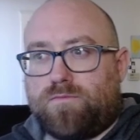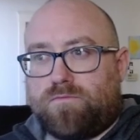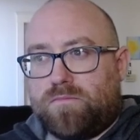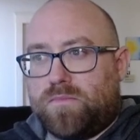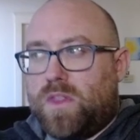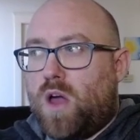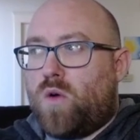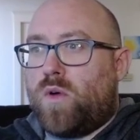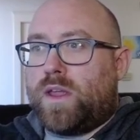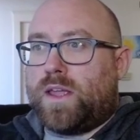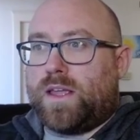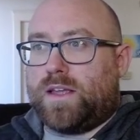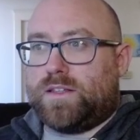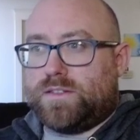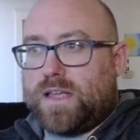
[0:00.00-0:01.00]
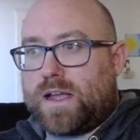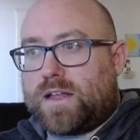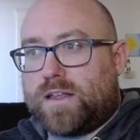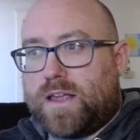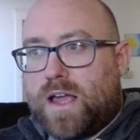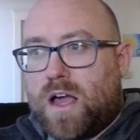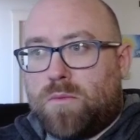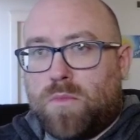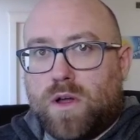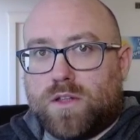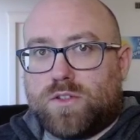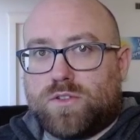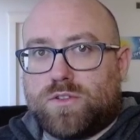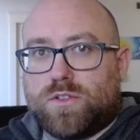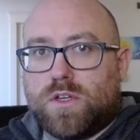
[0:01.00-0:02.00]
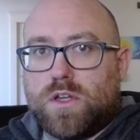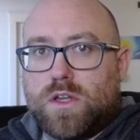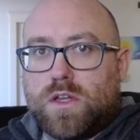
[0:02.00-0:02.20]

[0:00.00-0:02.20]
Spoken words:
knowing exactly how much